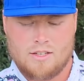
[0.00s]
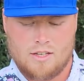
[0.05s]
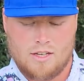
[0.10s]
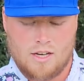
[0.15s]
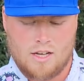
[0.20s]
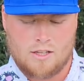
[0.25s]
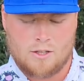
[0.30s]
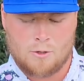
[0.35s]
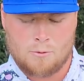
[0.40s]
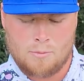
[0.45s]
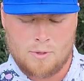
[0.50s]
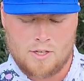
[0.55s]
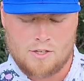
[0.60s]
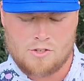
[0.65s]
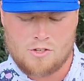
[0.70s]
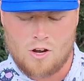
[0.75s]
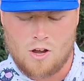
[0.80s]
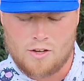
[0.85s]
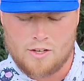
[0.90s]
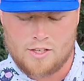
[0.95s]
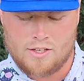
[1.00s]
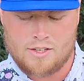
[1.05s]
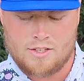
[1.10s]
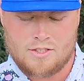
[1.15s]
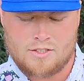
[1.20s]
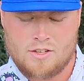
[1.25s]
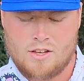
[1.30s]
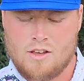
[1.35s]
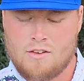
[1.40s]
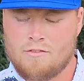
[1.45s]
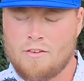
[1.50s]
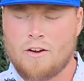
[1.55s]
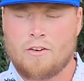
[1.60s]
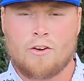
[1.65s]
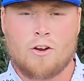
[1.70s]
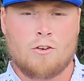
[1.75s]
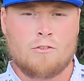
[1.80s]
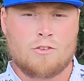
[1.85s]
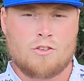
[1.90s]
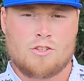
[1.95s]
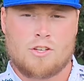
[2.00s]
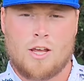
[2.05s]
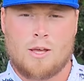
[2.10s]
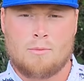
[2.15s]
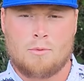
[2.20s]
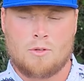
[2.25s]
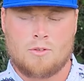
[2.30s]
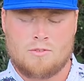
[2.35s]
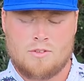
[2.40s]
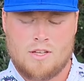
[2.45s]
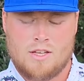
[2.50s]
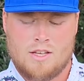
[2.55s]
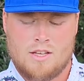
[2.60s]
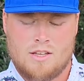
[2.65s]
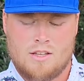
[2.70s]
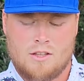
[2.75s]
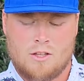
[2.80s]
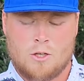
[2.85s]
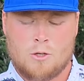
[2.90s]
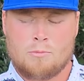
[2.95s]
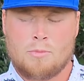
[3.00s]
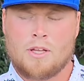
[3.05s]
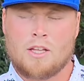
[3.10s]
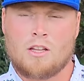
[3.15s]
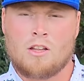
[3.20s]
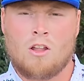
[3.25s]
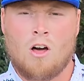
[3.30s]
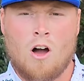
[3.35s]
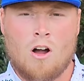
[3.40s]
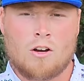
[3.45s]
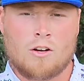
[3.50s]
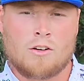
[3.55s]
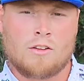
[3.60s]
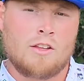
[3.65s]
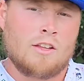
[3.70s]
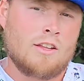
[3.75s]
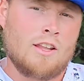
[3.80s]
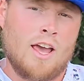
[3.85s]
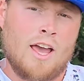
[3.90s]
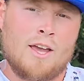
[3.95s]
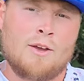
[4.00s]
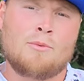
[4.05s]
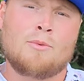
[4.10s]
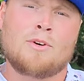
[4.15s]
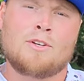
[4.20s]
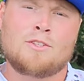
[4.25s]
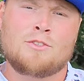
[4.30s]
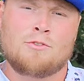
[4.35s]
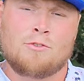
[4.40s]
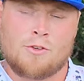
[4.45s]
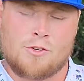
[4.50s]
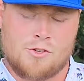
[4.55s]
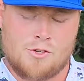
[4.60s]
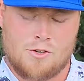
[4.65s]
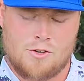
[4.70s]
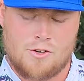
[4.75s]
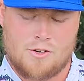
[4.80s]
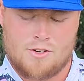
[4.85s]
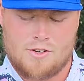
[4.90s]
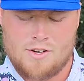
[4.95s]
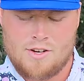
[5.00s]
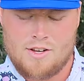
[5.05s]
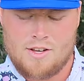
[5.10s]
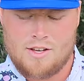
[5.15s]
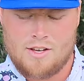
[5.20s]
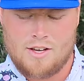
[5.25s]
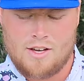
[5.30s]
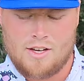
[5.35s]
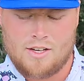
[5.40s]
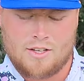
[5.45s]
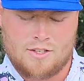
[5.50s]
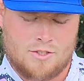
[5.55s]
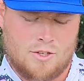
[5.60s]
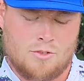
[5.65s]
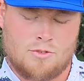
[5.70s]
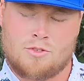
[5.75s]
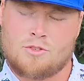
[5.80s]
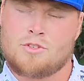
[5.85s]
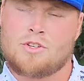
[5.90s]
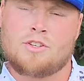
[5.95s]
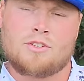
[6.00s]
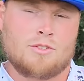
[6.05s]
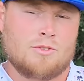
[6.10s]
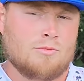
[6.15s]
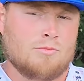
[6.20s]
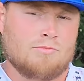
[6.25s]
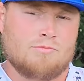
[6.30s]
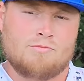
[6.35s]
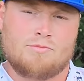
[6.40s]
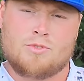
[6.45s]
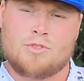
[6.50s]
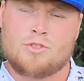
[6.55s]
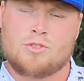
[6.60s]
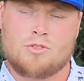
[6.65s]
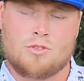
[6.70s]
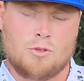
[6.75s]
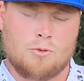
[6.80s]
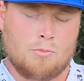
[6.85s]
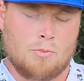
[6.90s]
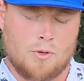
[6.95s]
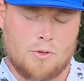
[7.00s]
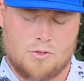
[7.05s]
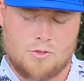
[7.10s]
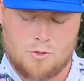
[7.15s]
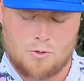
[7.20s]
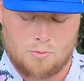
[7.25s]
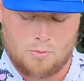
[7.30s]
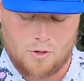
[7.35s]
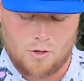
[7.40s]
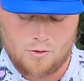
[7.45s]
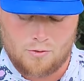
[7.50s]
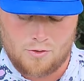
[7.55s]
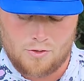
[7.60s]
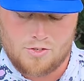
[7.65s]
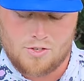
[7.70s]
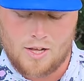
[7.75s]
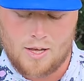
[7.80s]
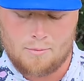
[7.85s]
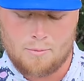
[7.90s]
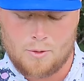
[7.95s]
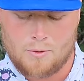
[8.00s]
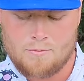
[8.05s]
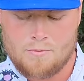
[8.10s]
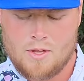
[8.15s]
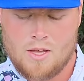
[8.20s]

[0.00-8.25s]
A little bit of chalkiness, very overstable, a little bit longer than the A1s for sure, because those are just super overstable.